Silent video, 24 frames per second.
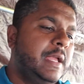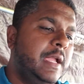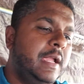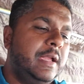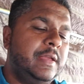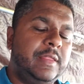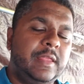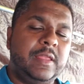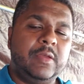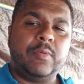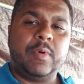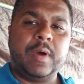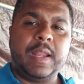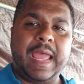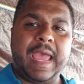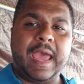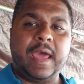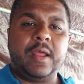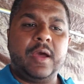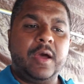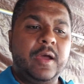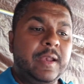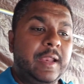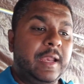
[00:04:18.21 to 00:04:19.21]
anything you want to
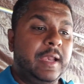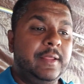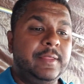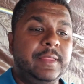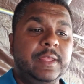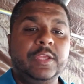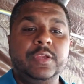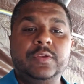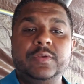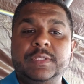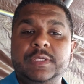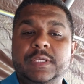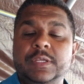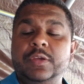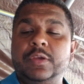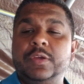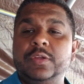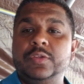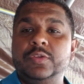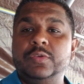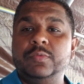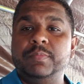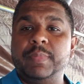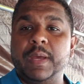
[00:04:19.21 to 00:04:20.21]
add on, anything you see you
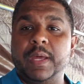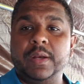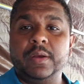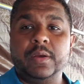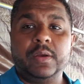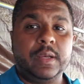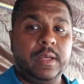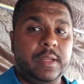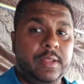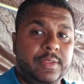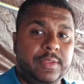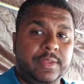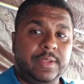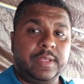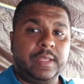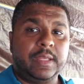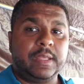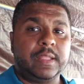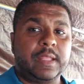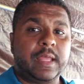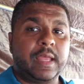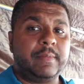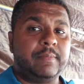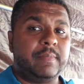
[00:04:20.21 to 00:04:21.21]
can do better,
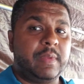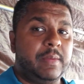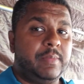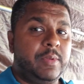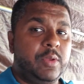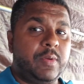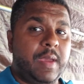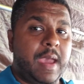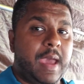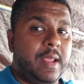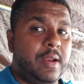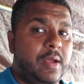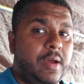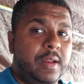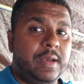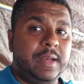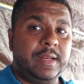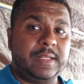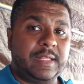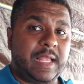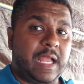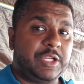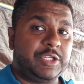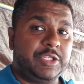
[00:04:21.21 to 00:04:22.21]
anything that maybe you add on
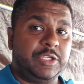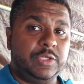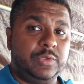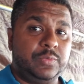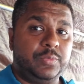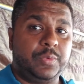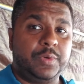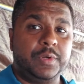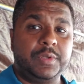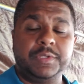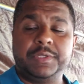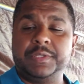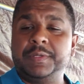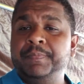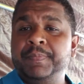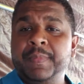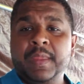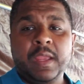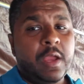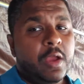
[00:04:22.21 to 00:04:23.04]
and it actually is worse,